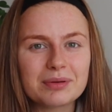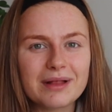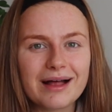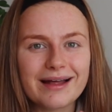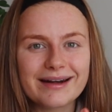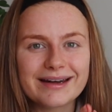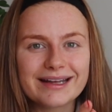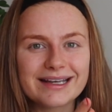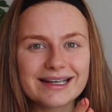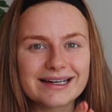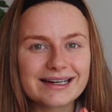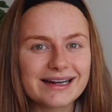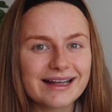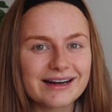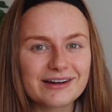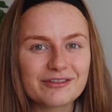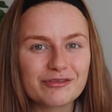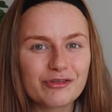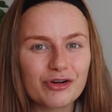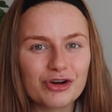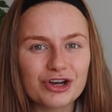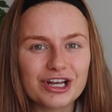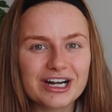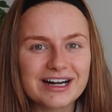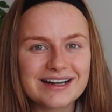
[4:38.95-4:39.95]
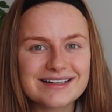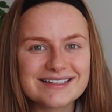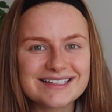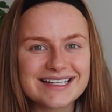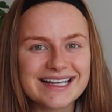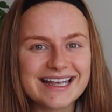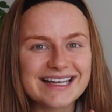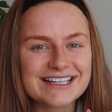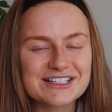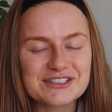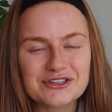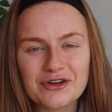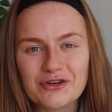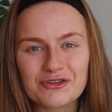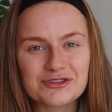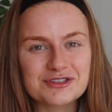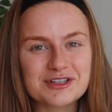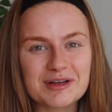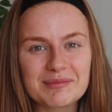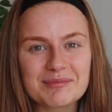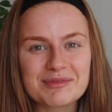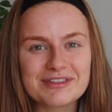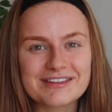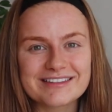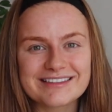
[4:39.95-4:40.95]
planning and kind of organizing is not
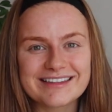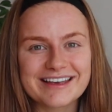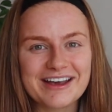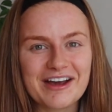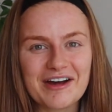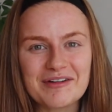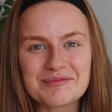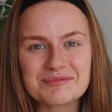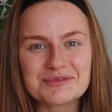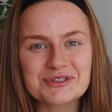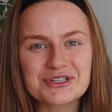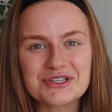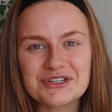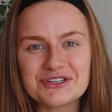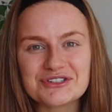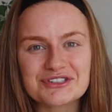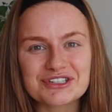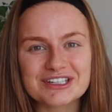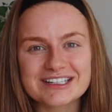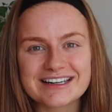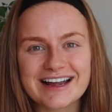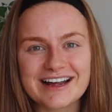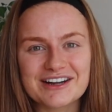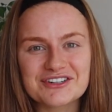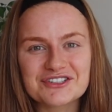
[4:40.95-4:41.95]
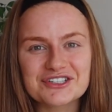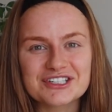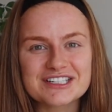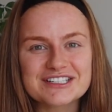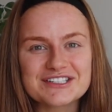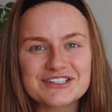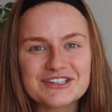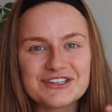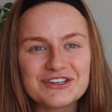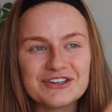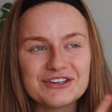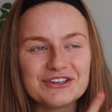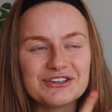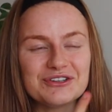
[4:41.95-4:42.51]
something that comes hugely naturally to you.